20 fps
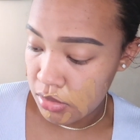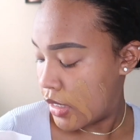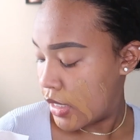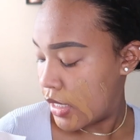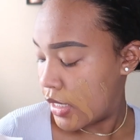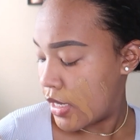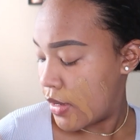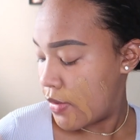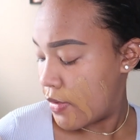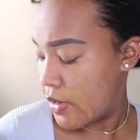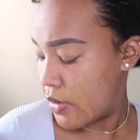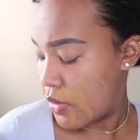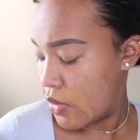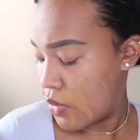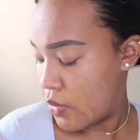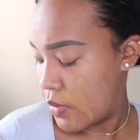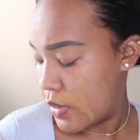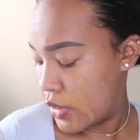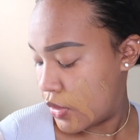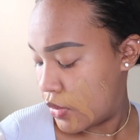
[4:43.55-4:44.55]
like how I
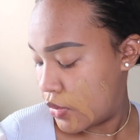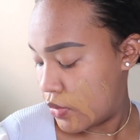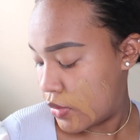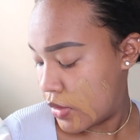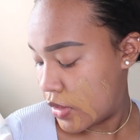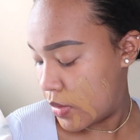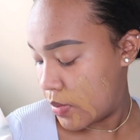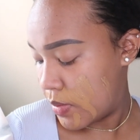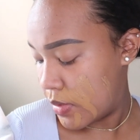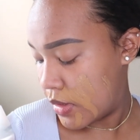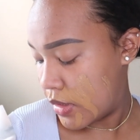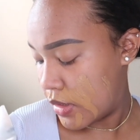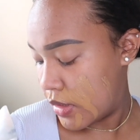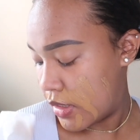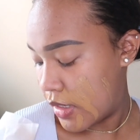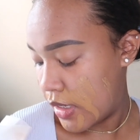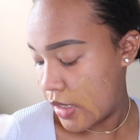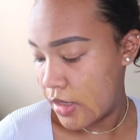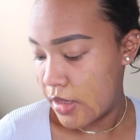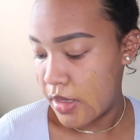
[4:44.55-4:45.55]
always do this, but the
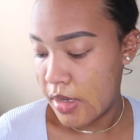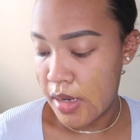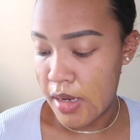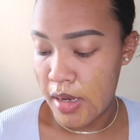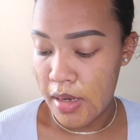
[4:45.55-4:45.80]
day that